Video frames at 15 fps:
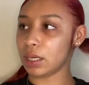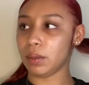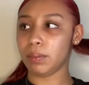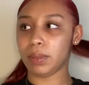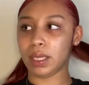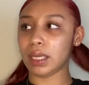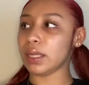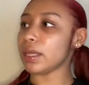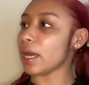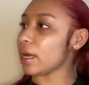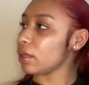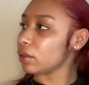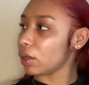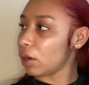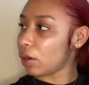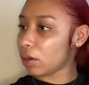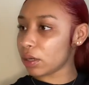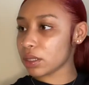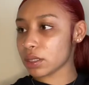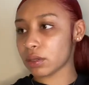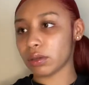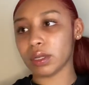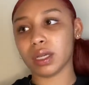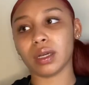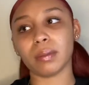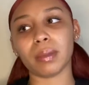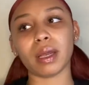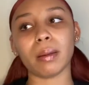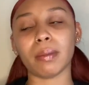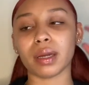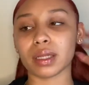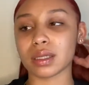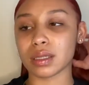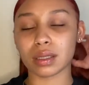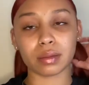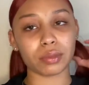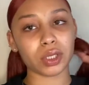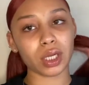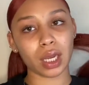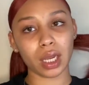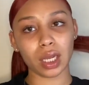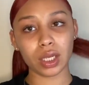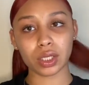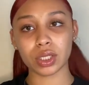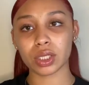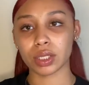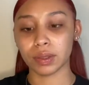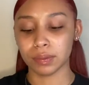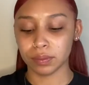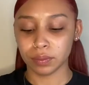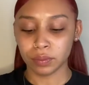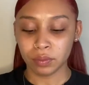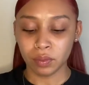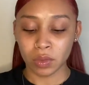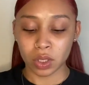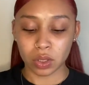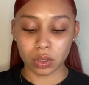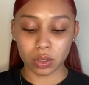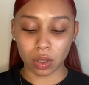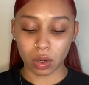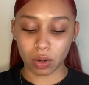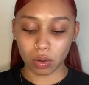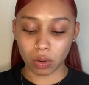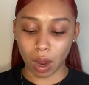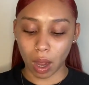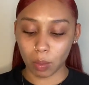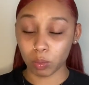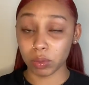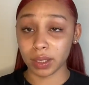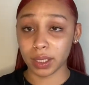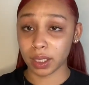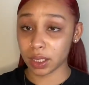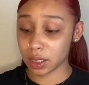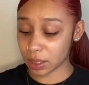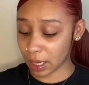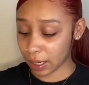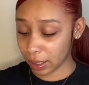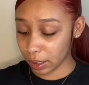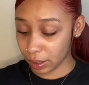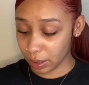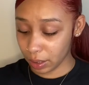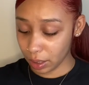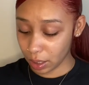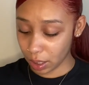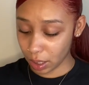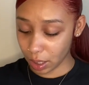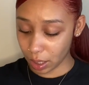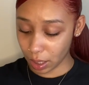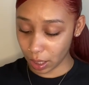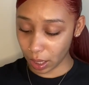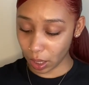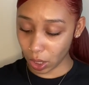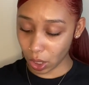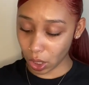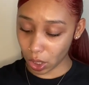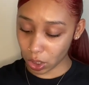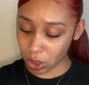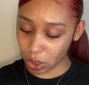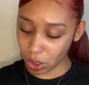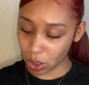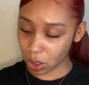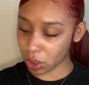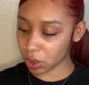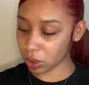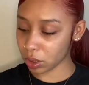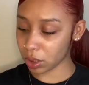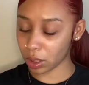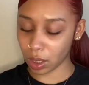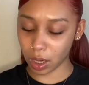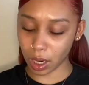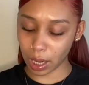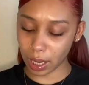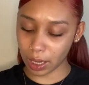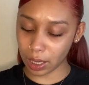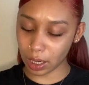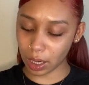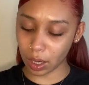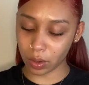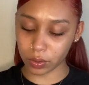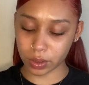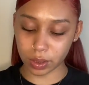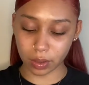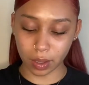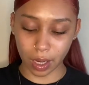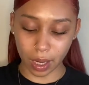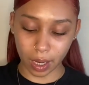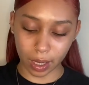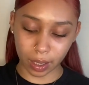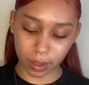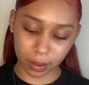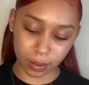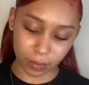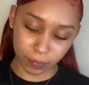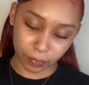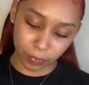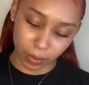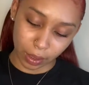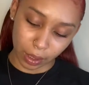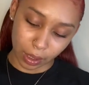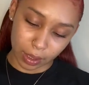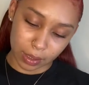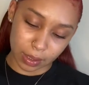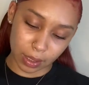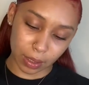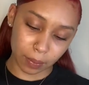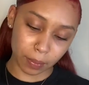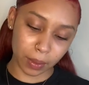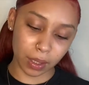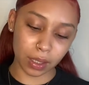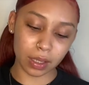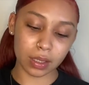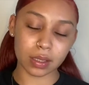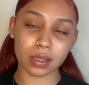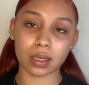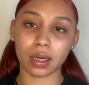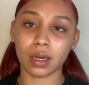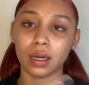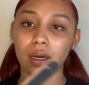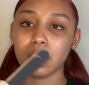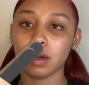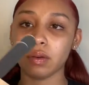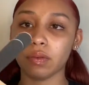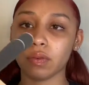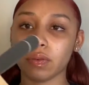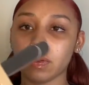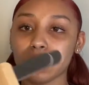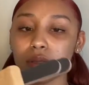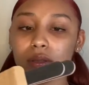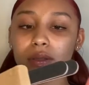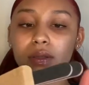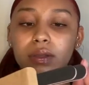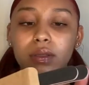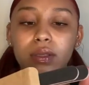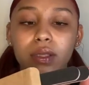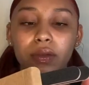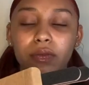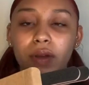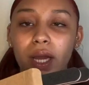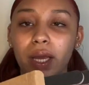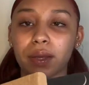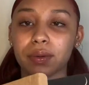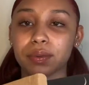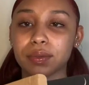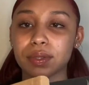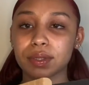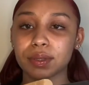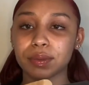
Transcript: be that long. It's only gonna be a month and some change. So I'm really excited, and yeah. And then I also got 10 pieces of the files.